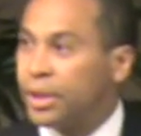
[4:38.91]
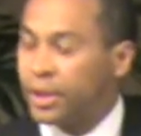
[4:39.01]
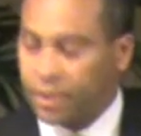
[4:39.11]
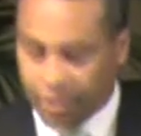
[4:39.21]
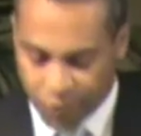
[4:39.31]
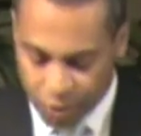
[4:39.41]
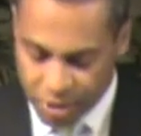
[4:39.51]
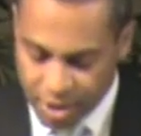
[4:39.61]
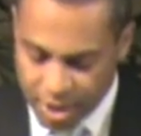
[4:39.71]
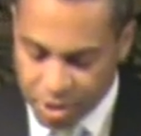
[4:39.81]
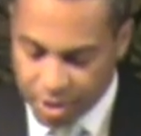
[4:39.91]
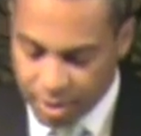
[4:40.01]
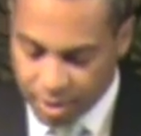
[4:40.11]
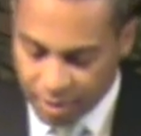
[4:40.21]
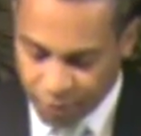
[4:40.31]
is
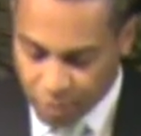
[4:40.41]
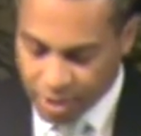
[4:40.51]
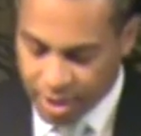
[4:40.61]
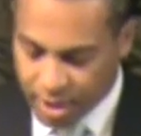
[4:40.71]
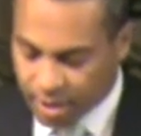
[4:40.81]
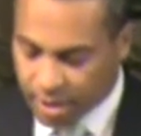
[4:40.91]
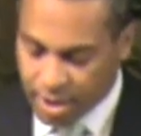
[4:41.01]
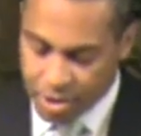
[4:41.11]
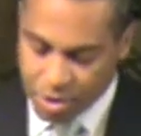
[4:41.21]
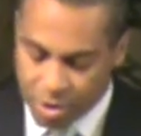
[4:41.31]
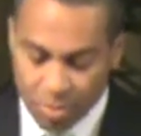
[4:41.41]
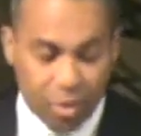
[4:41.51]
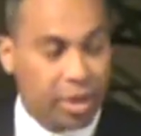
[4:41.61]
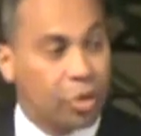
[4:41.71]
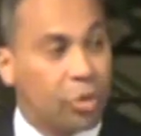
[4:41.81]
the first state in the nation to
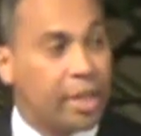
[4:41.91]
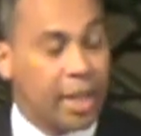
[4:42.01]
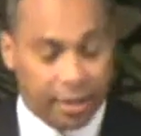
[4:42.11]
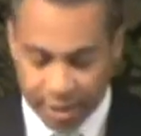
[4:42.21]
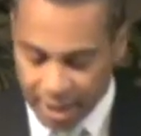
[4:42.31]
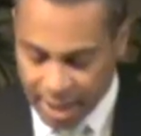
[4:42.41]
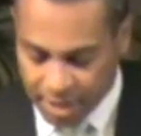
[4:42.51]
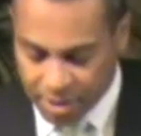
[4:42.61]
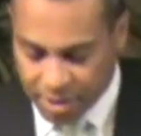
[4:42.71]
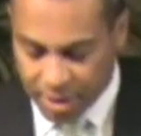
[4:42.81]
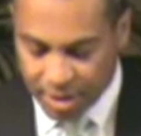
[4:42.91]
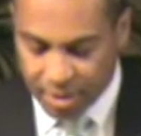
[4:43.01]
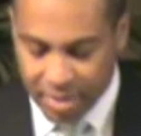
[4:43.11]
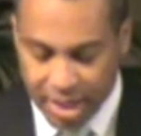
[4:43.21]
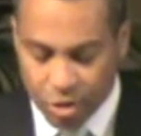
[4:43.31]
bring greenhouse gases into
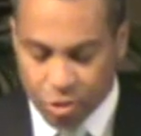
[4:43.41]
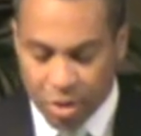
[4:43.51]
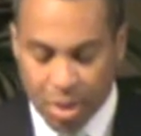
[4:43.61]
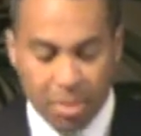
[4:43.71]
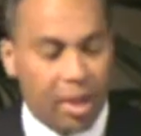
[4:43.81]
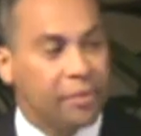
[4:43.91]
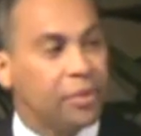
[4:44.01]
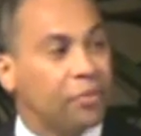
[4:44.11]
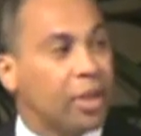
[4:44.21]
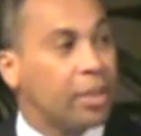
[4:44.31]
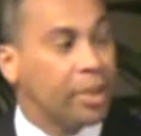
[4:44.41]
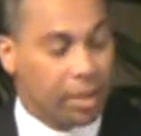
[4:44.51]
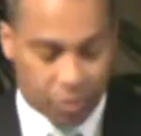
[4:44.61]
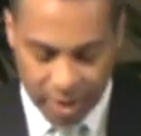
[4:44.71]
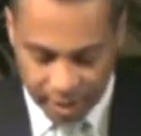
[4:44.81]
the mainstream of
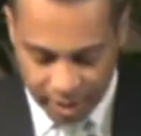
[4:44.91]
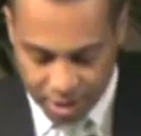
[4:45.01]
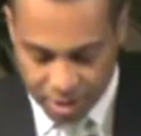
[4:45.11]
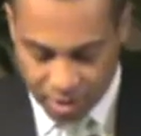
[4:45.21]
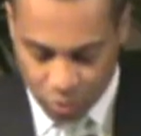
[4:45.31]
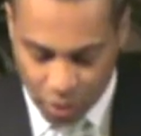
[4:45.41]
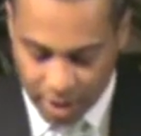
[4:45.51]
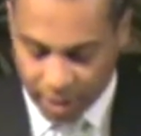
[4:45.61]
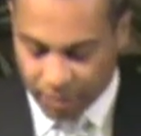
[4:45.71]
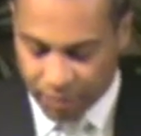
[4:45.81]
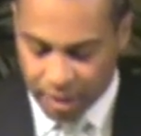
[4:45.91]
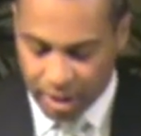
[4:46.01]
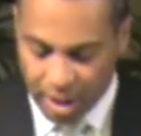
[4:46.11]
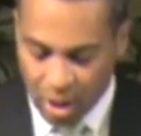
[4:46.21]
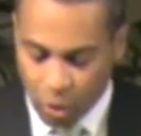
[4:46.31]
environmental regulation as well.
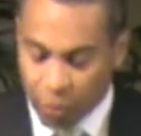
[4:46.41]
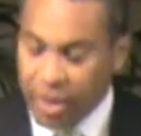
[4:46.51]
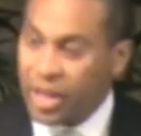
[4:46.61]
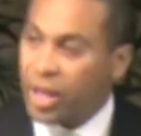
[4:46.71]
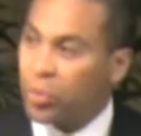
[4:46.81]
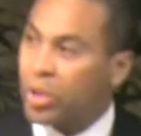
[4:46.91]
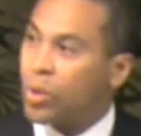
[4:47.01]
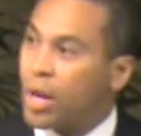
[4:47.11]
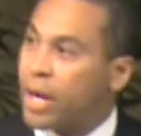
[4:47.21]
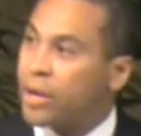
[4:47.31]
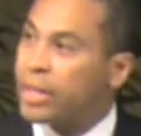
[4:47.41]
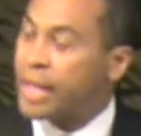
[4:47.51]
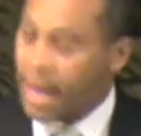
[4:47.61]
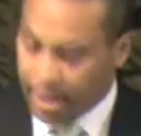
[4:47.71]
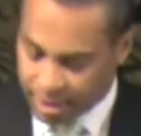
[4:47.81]
We now require
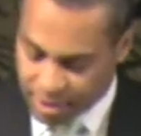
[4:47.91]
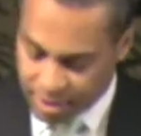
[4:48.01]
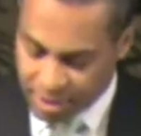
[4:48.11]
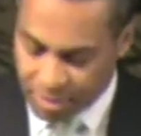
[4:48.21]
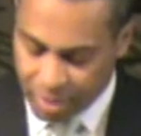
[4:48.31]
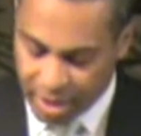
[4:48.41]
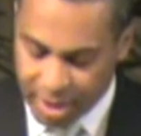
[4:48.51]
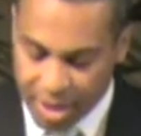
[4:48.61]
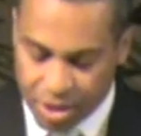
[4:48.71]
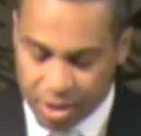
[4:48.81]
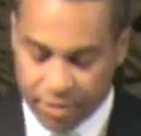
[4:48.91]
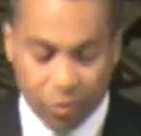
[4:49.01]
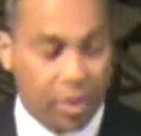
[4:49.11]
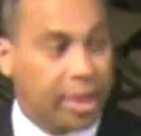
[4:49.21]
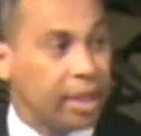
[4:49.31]
analysis and mitigation
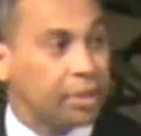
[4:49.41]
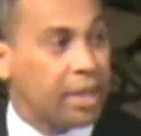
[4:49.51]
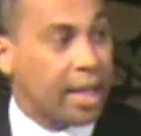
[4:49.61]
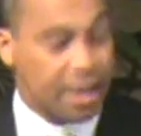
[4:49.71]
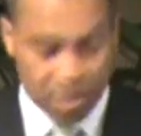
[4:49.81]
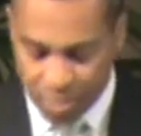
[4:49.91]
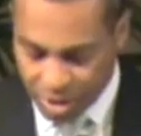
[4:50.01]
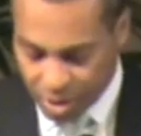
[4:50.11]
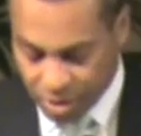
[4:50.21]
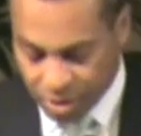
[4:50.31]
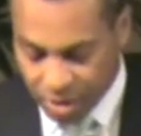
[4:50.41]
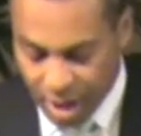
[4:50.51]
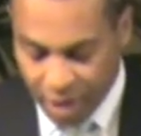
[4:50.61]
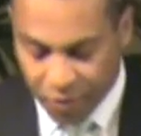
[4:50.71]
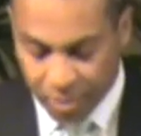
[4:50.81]
of greenhouse gas emissions
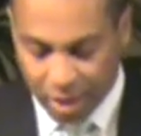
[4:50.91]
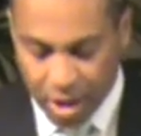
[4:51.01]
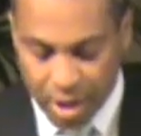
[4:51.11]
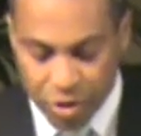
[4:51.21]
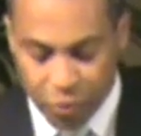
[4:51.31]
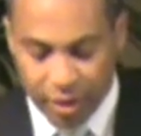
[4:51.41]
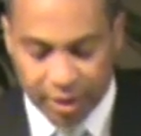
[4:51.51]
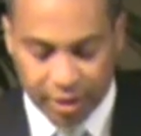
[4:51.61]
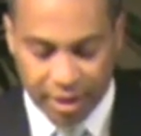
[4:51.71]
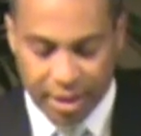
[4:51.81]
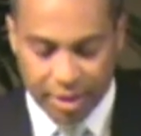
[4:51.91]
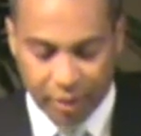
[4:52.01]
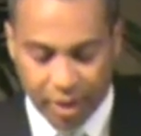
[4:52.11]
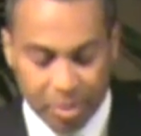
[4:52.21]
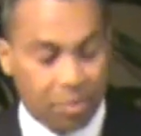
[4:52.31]
from large real estate
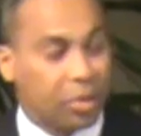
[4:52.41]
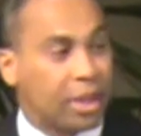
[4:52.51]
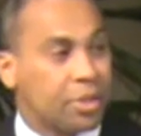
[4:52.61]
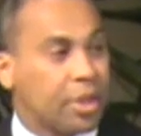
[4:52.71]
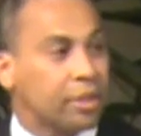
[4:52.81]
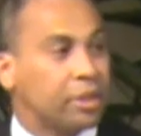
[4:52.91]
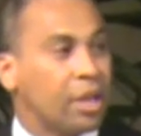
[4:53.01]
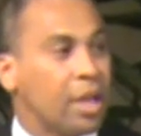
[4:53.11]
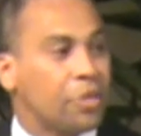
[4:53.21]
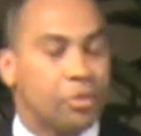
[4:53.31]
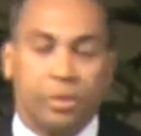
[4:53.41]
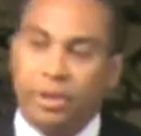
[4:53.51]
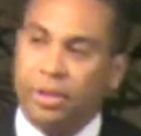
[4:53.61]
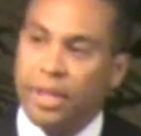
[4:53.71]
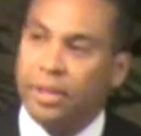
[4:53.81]
development projects through
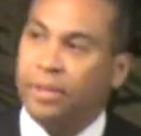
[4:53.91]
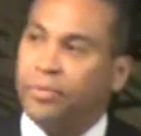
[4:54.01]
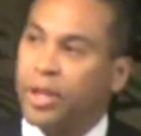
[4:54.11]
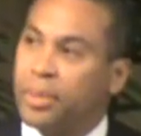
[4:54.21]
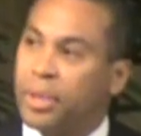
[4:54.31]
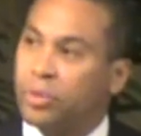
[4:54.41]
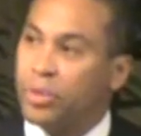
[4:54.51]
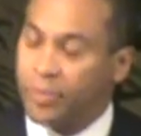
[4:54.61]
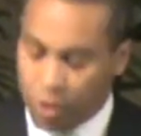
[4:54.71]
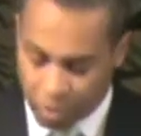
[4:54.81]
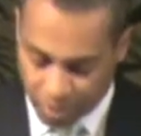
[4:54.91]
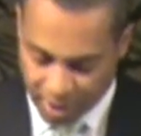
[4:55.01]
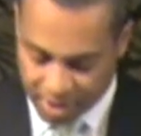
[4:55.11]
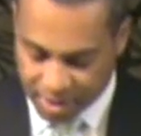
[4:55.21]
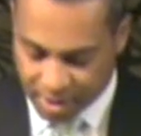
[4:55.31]
the state's environmental review
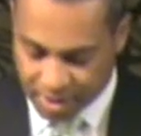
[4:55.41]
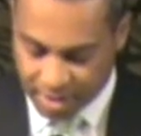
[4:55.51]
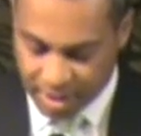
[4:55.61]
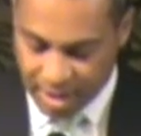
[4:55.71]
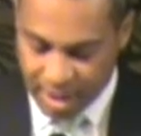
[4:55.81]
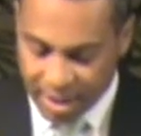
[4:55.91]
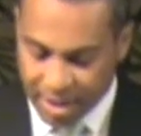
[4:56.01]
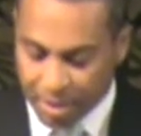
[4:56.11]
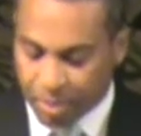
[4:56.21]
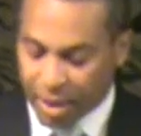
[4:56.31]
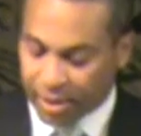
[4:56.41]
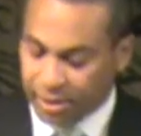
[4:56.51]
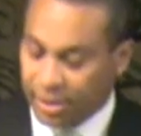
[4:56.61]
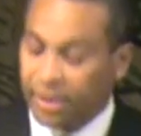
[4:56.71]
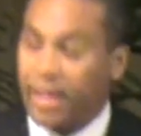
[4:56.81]
process. That
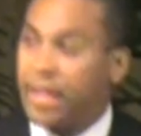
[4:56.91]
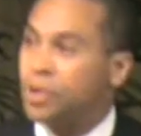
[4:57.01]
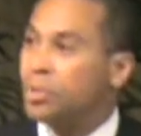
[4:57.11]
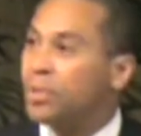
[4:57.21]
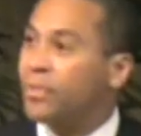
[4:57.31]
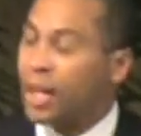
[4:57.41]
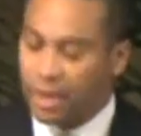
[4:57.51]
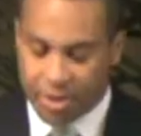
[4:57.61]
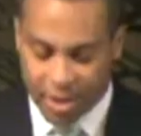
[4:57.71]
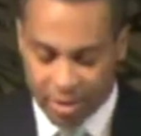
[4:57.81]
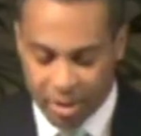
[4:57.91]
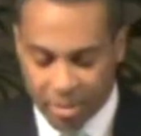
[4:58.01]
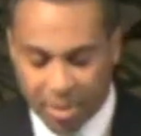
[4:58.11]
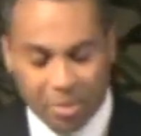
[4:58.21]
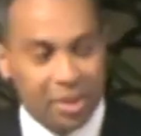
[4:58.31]
policy led to a
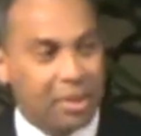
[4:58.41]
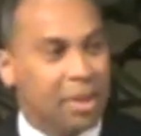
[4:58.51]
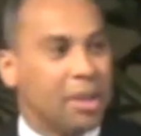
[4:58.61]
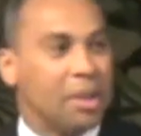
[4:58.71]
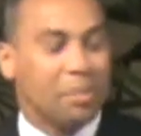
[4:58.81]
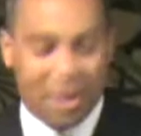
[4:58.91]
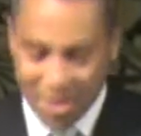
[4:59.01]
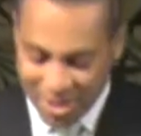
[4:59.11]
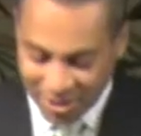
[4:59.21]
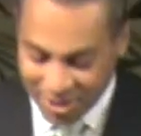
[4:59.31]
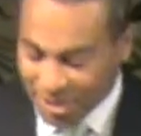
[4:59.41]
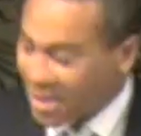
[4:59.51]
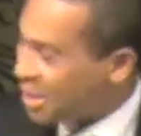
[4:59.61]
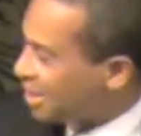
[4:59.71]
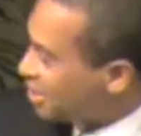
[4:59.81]
voluntary commitment by that
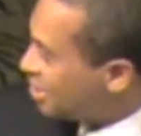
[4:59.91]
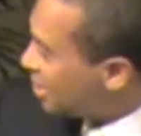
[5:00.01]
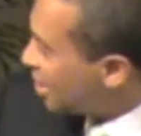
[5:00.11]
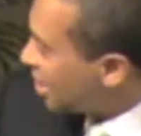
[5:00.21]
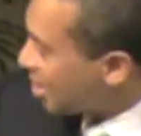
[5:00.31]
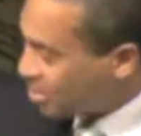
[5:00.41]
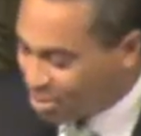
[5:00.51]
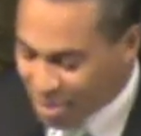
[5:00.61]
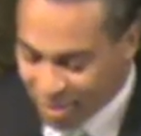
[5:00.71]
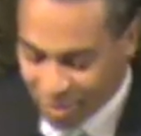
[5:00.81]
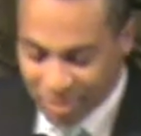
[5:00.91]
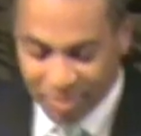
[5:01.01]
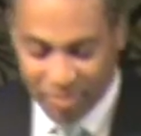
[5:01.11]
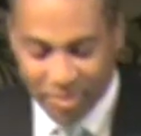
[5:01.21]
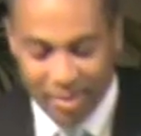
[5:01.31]
little college up the
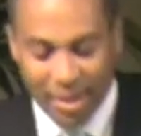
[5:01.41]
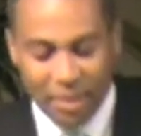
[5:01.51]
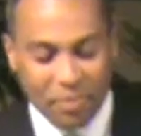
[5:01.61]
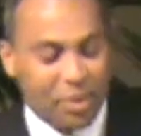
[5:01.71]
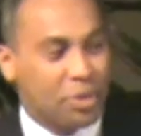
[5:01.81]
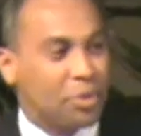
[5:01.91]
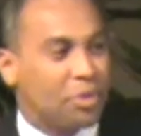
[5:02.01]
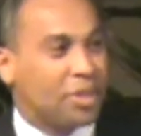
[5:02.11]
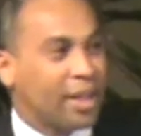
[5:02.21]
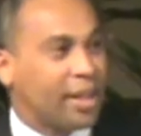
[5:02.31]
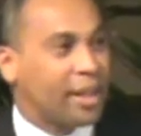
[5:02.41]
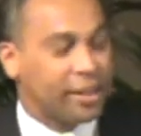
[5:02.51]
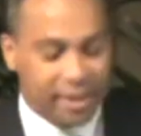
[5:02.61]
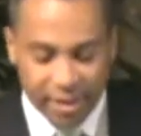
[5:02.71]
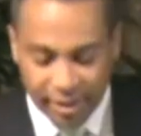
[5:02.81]
river to set
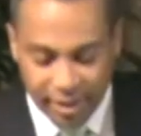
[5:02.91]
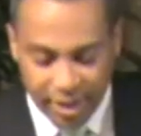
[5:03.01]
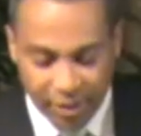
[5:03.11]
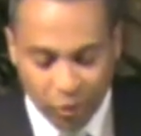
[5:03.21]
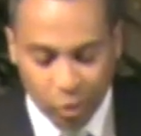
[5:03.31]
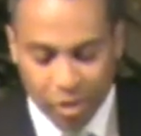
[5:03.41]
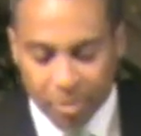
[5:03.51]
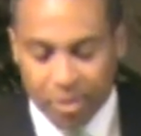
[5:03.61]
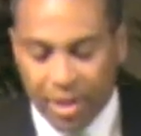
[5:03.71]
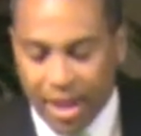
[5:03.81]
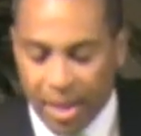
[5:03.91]
a legally enforceable